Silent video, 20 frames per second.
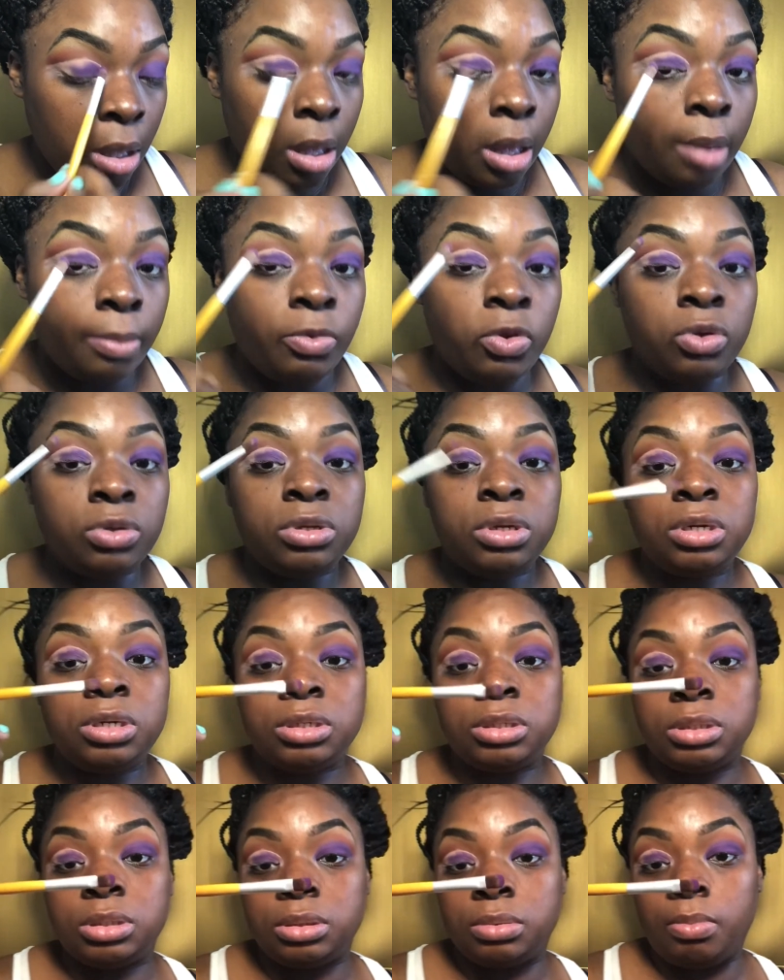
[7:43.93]
I'm using a
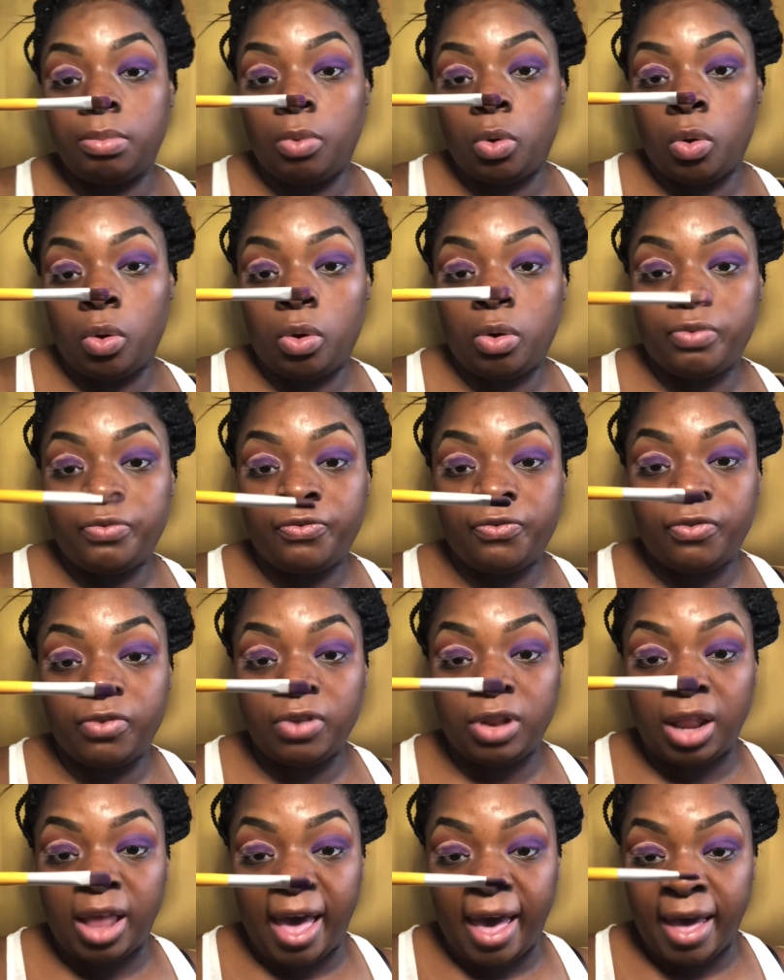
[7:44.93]
small
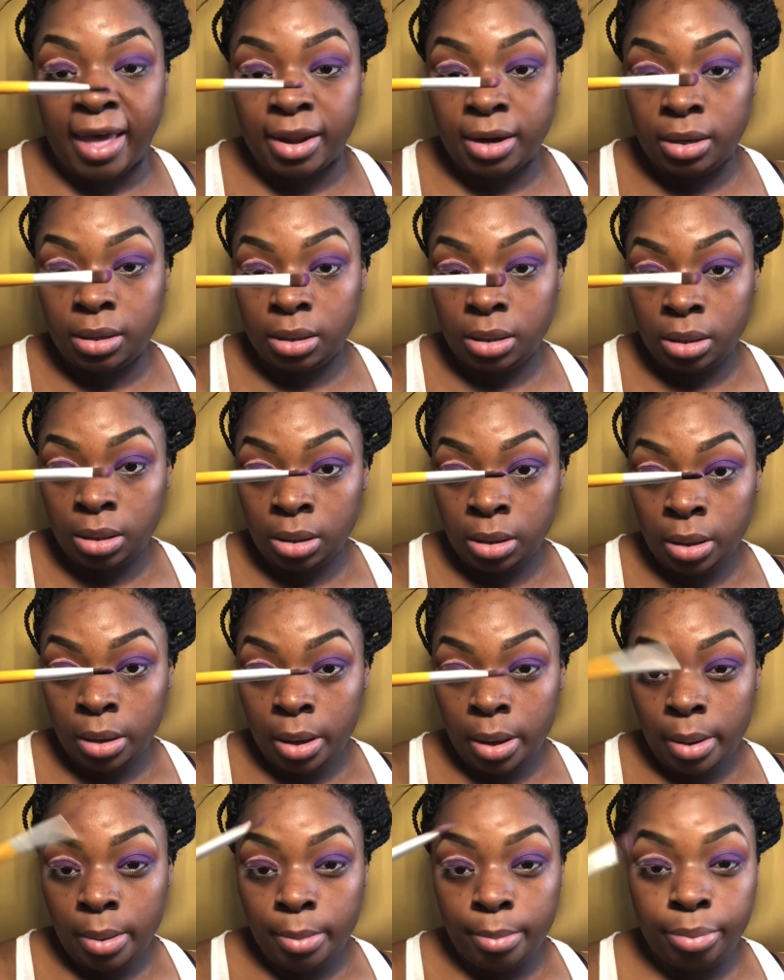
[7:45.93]
flat
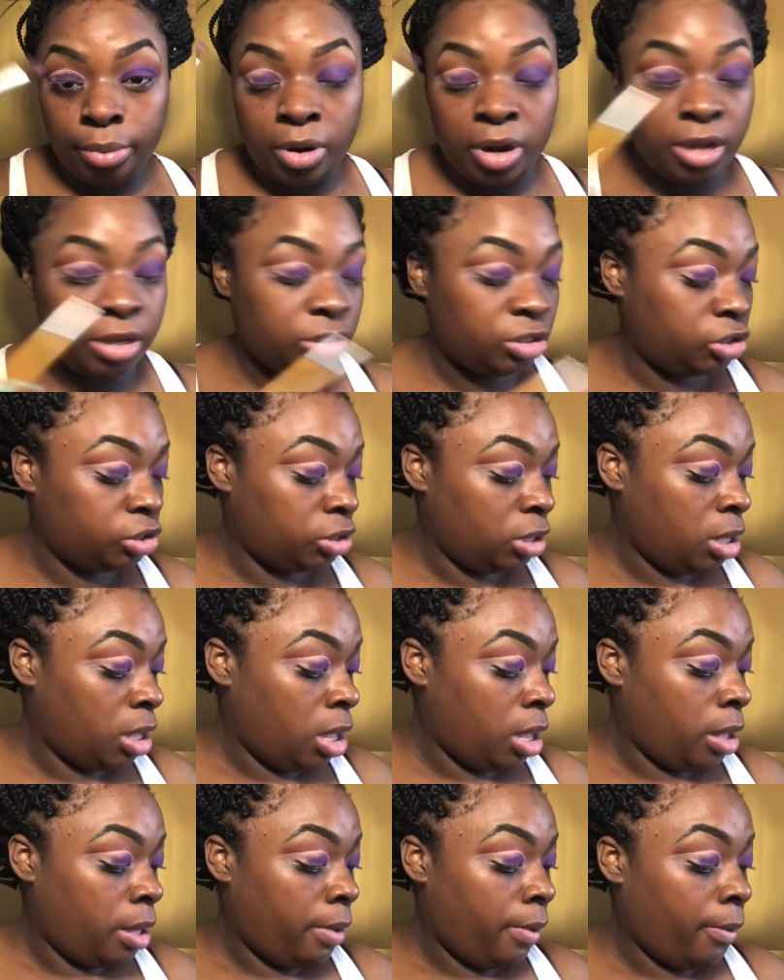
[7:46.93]
brush.
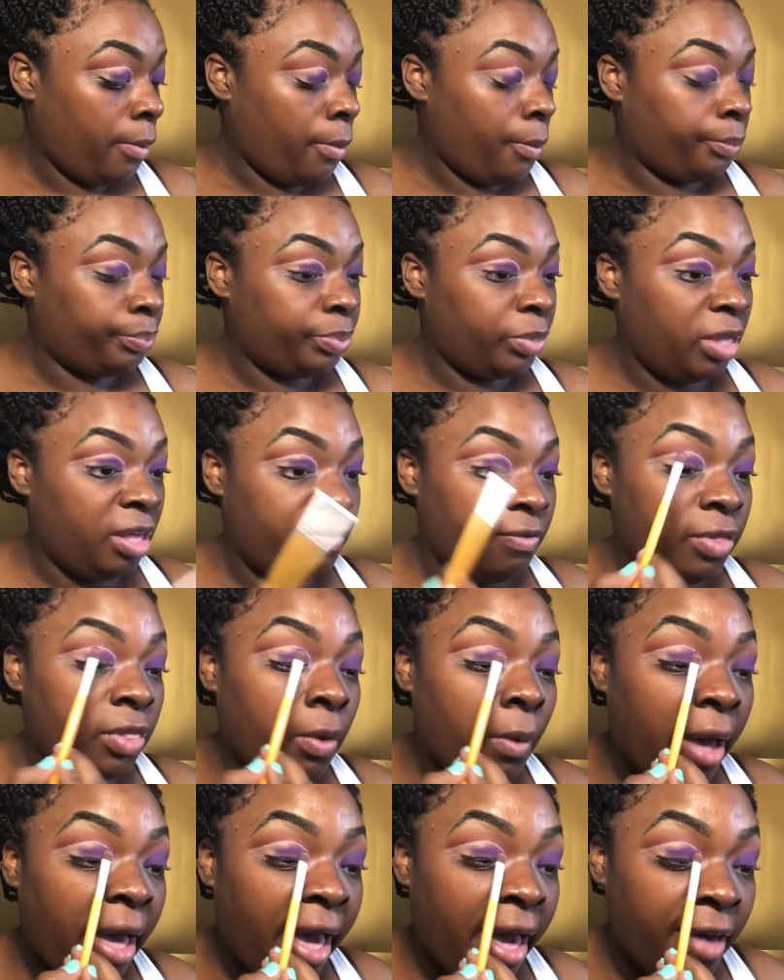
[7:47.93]
Even though
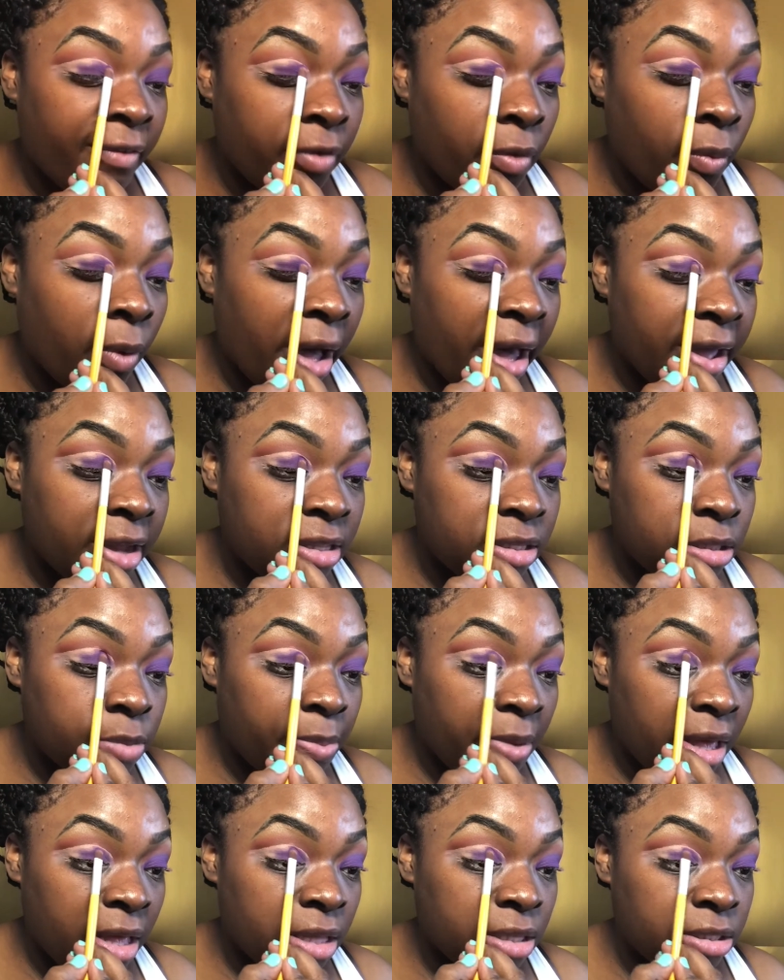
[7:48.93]
I have a wide
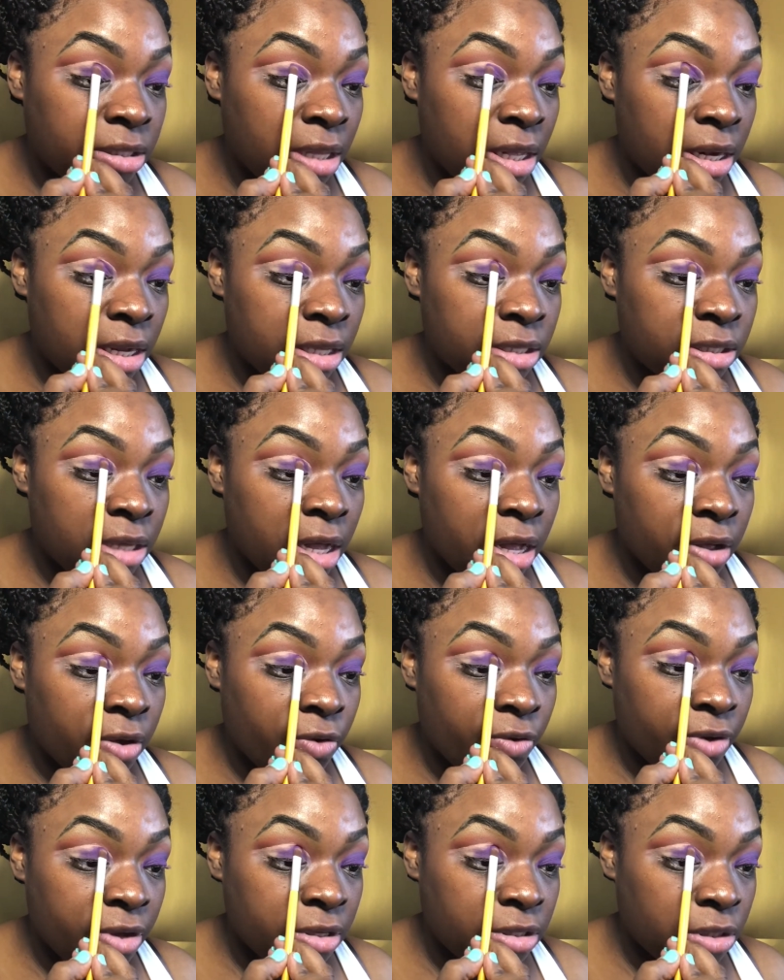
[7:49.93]
space, it is cut
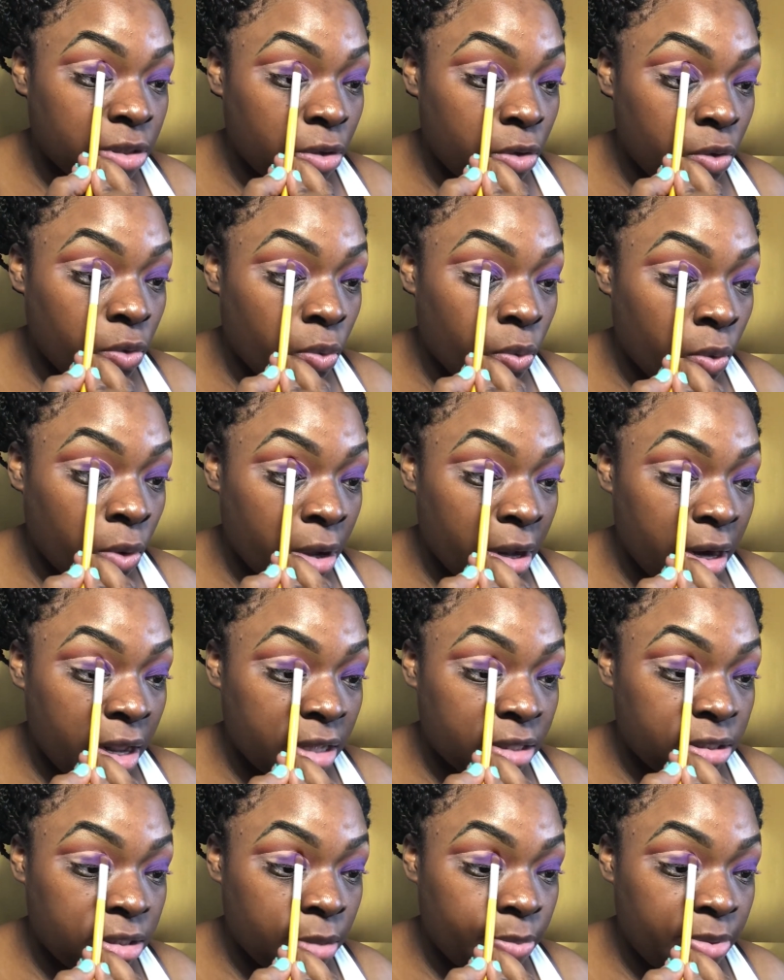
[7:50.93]
crease, so you want
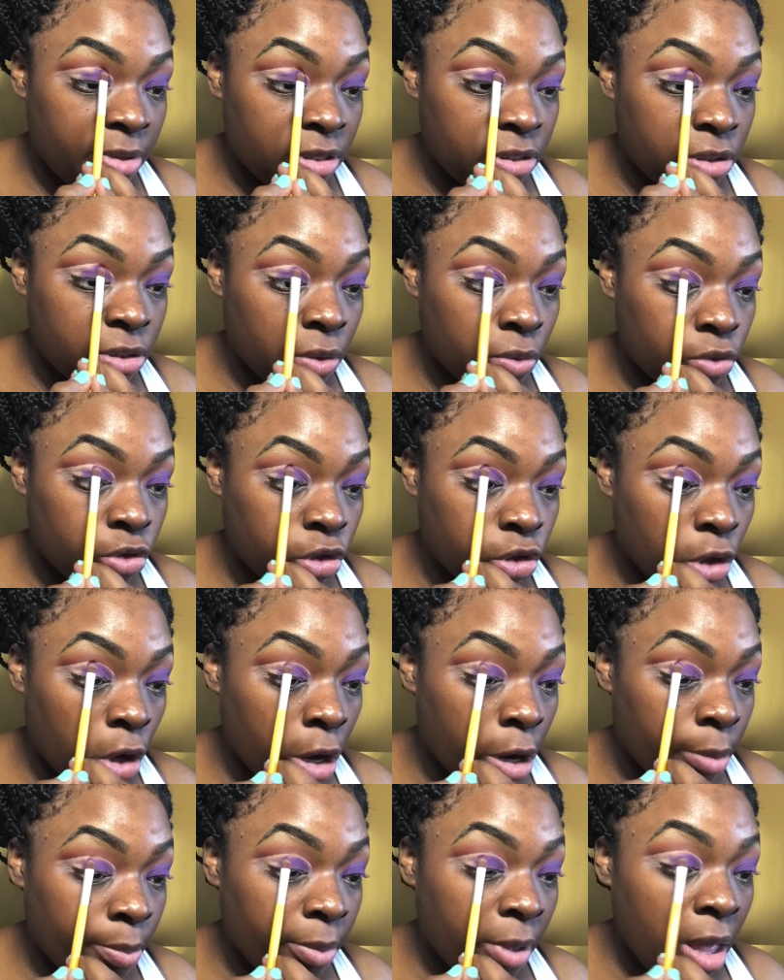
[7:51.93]
it to be so
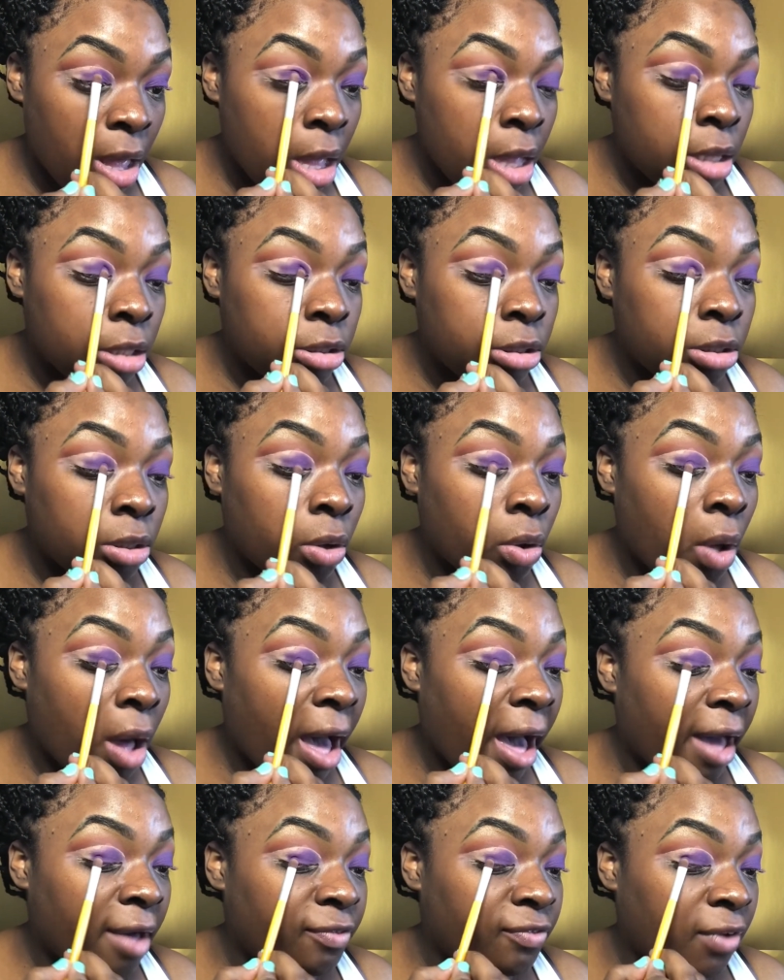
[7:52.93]
sharp. So
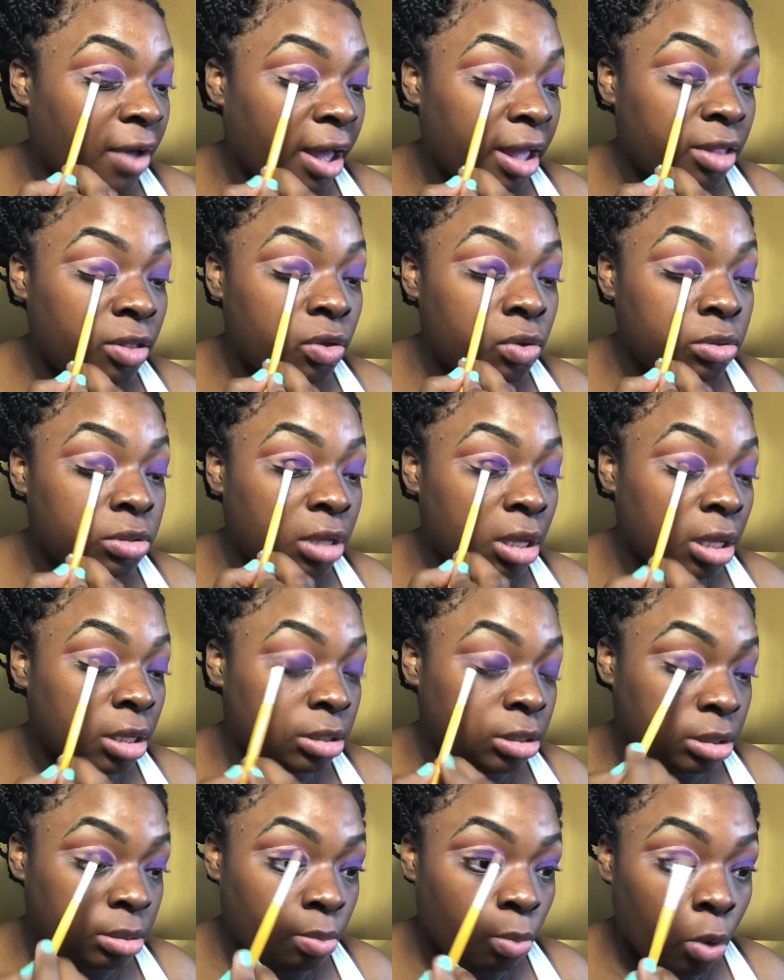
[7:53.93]
I find using a
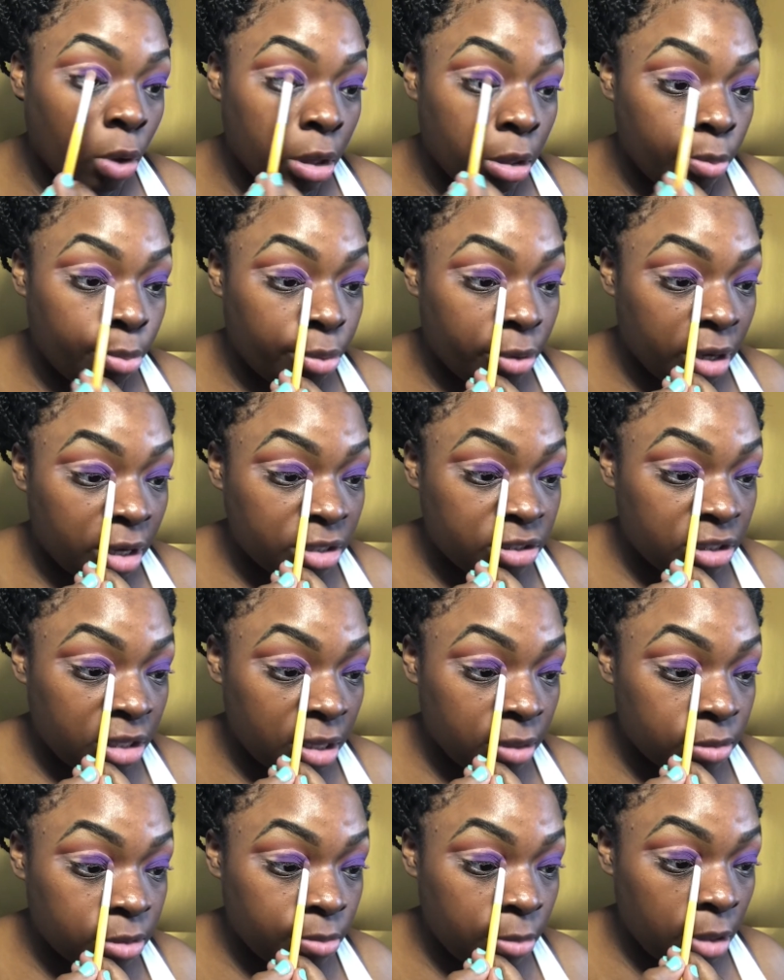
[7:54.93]
smaller brush
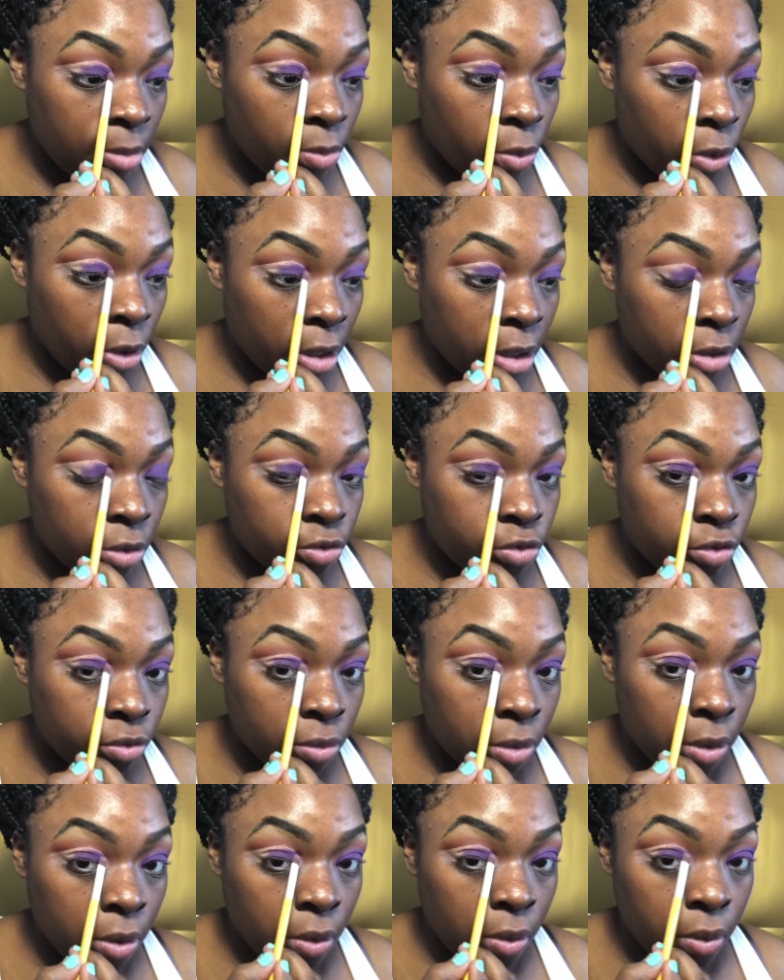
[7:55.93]
gives me more
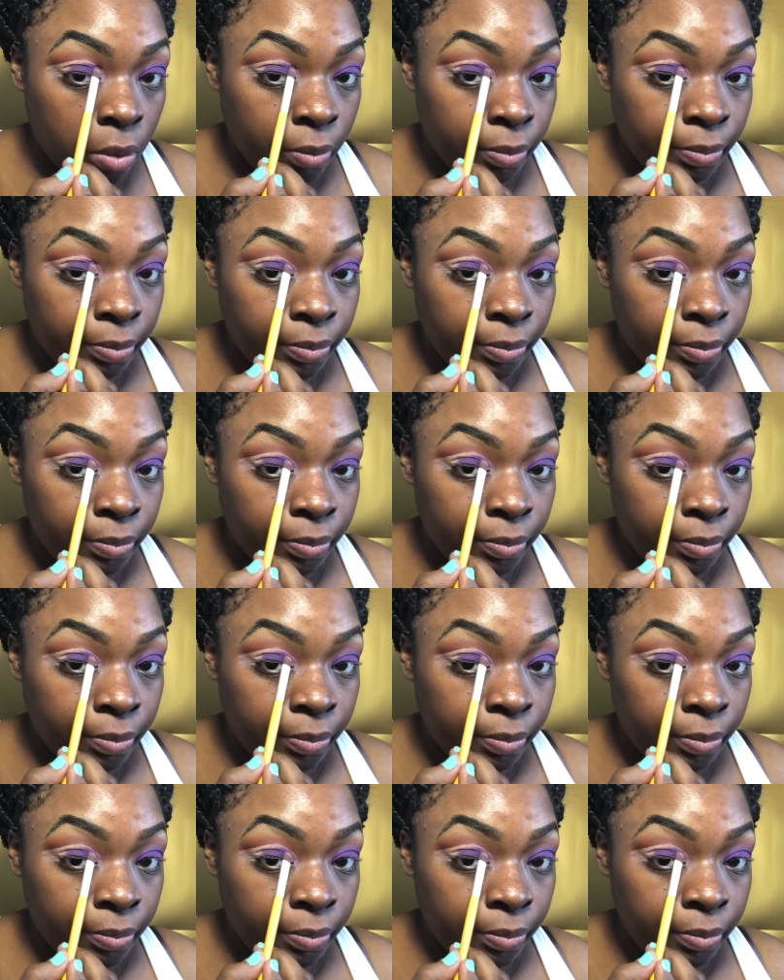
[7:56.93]
control